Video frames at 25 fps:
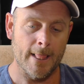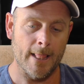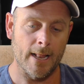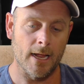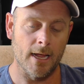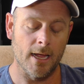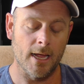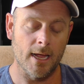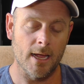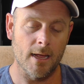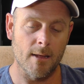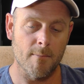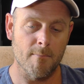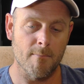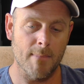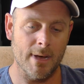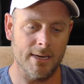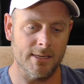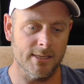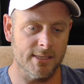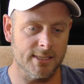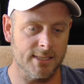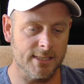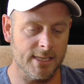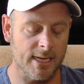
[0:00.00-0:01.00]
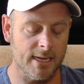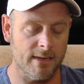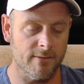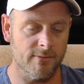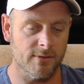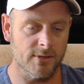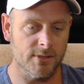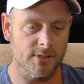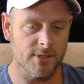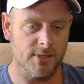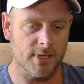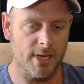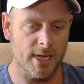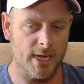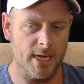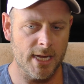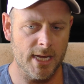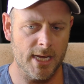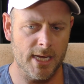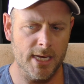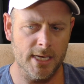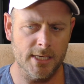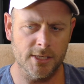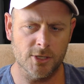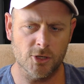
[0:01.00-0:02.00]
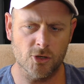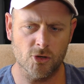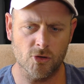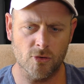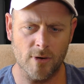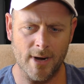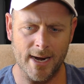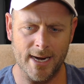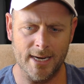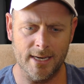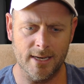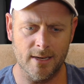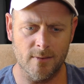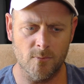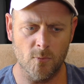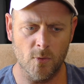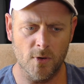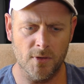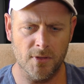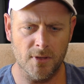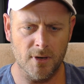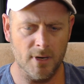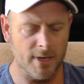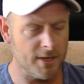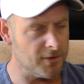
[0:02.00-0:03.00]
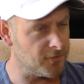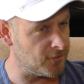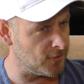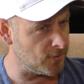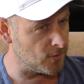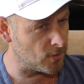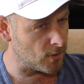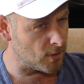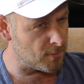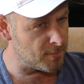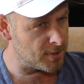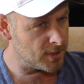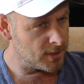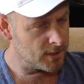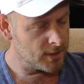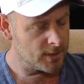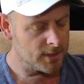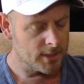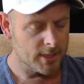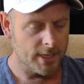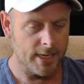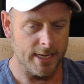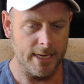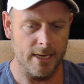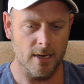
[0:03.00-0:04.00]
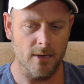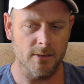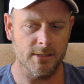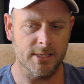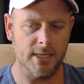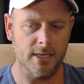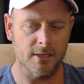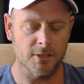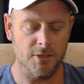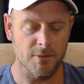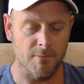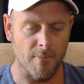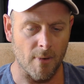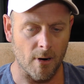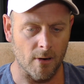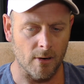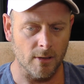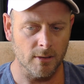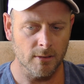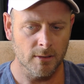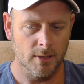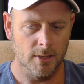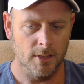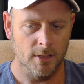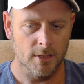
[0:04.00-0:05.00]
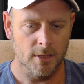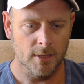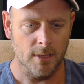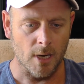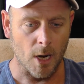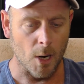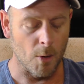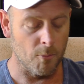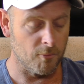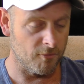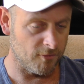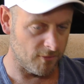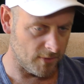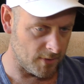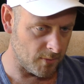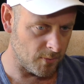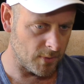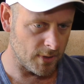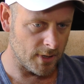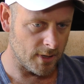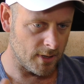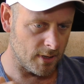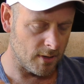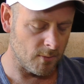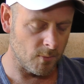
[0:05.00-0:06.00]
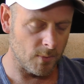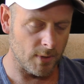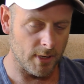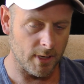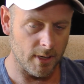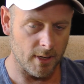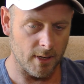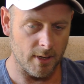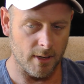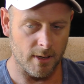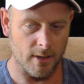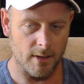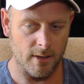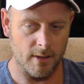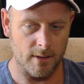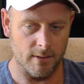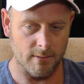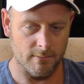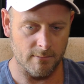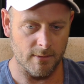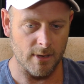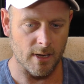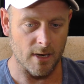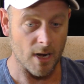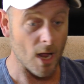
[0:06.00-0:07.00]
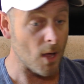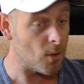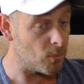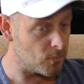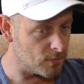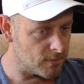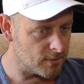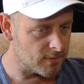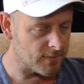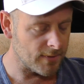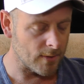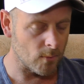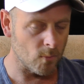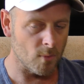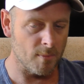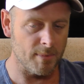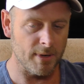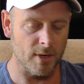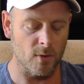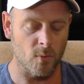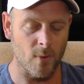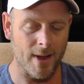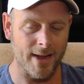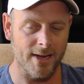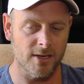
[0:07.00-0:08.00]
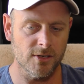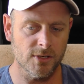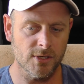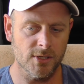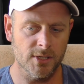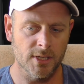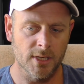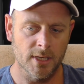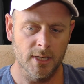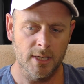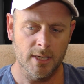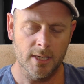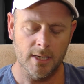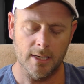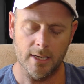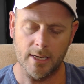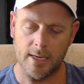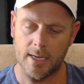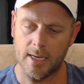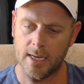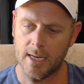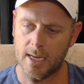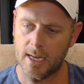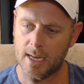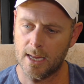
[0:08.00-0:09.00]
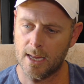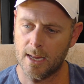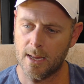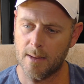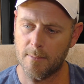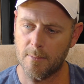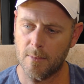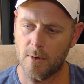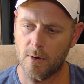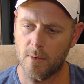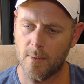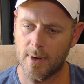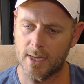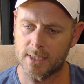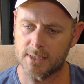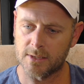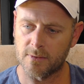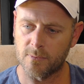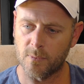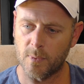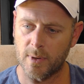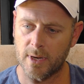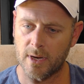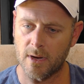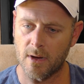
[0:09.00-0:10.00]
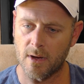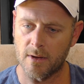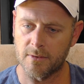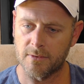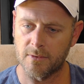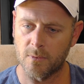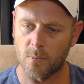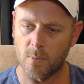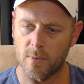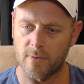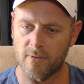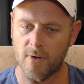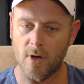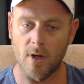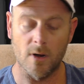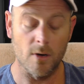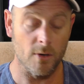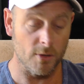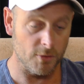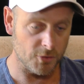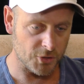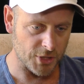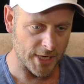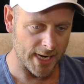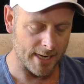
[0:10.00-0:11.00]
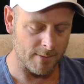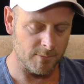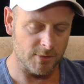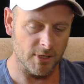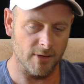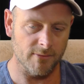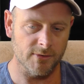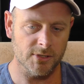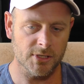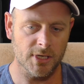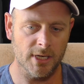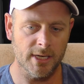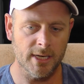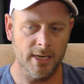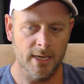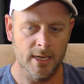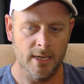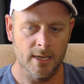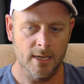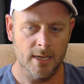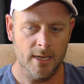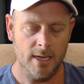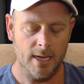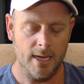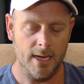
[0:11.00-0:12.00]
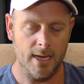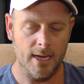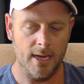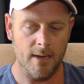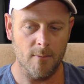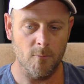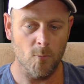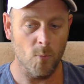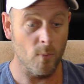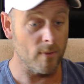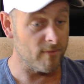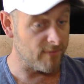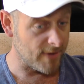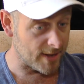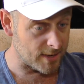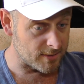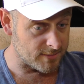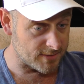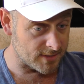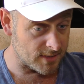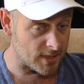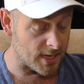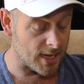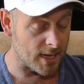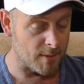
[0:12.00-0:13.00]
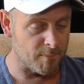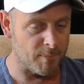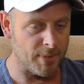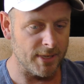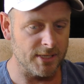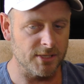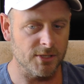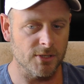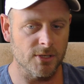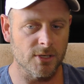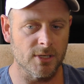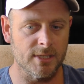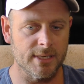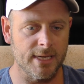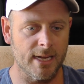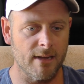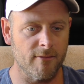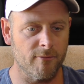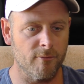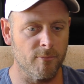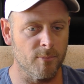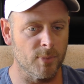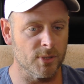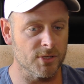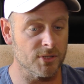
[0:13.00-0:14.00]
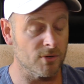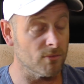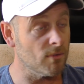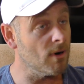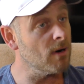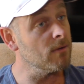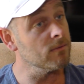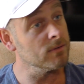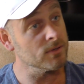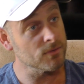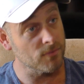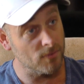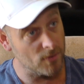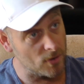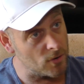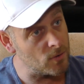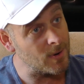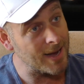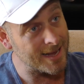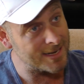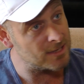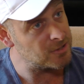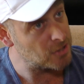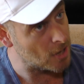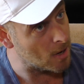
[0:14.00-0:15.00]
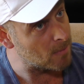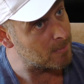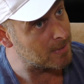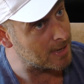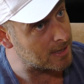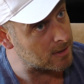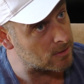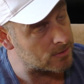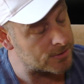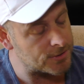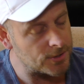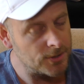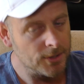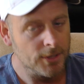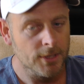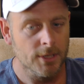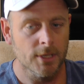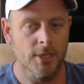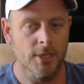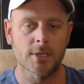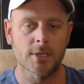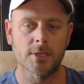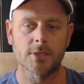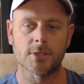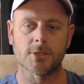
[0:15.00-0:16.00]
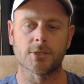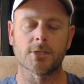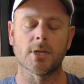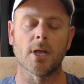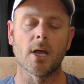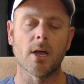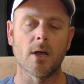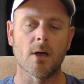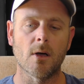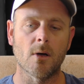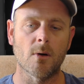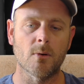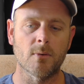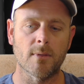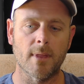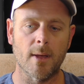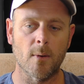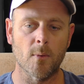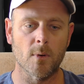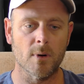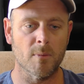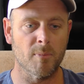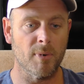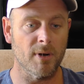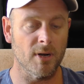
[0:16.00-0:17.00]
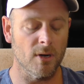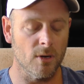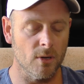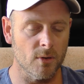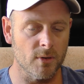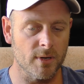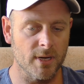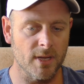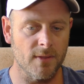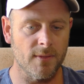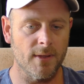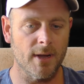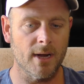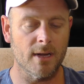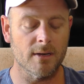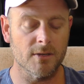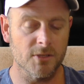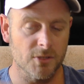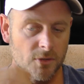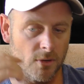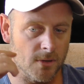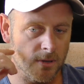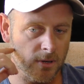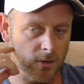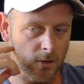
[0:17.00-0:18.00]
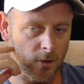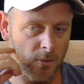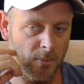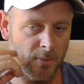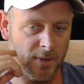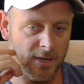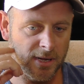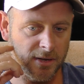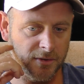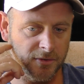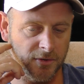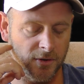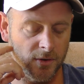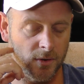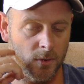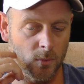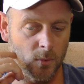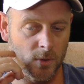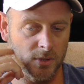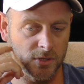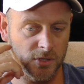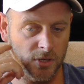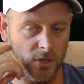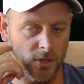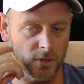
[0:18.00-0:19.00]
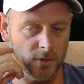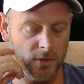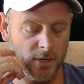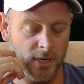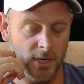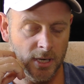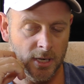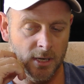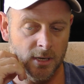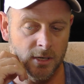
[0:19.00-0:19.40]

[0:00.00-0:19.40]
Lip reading: Matty Stevens is training with a League Two club. He goes there tomorrow. Hopefully with a loan that will be arranged. Who else have we got? We've got Luke James, obviously. We've had bids turned down from Bristol Rovers for Luke and Tom Nichols. So they want to bring Luke in there. There's another club in League Two that wants Luke.